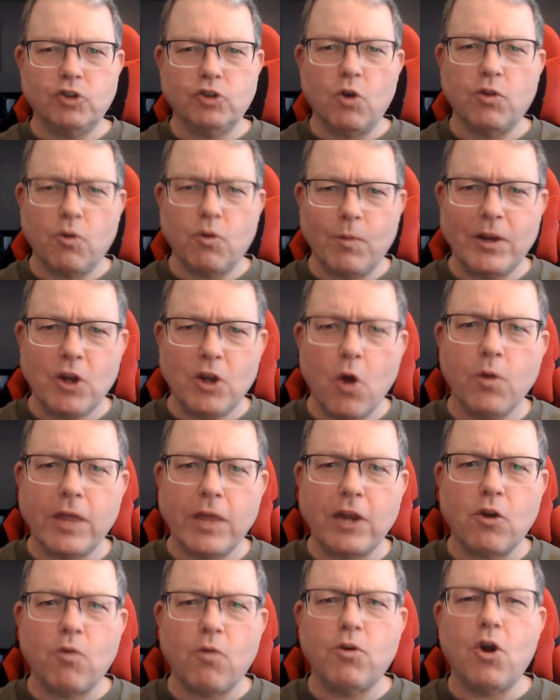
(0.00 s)
know that we know
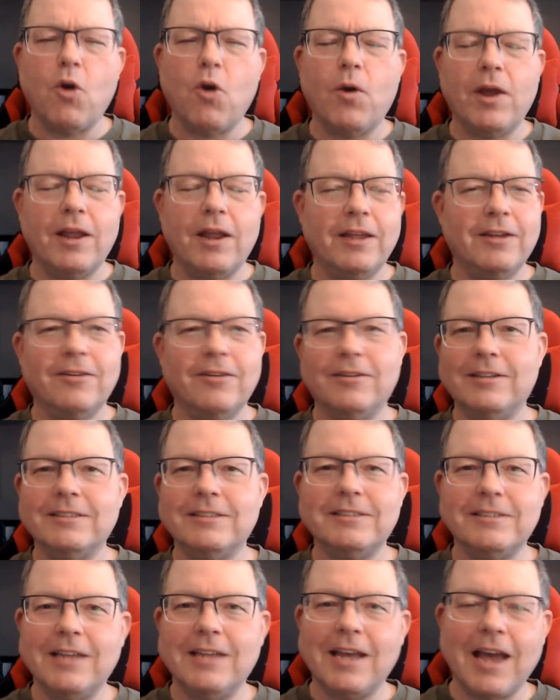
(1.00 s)
they don't know. And,
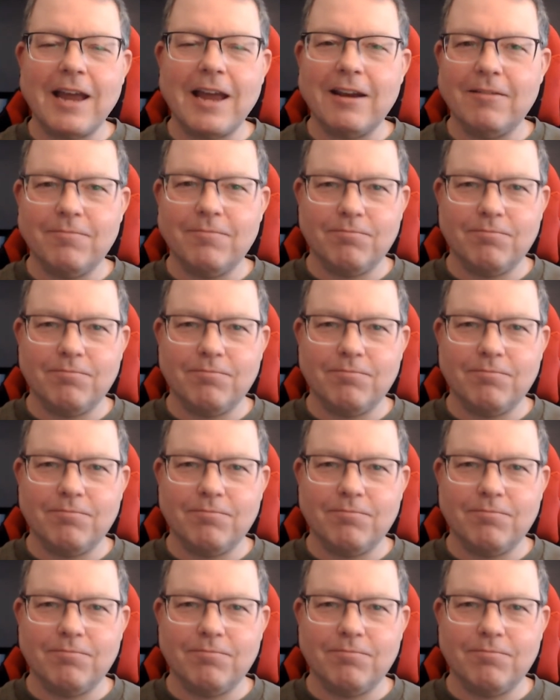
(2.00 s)
he kind of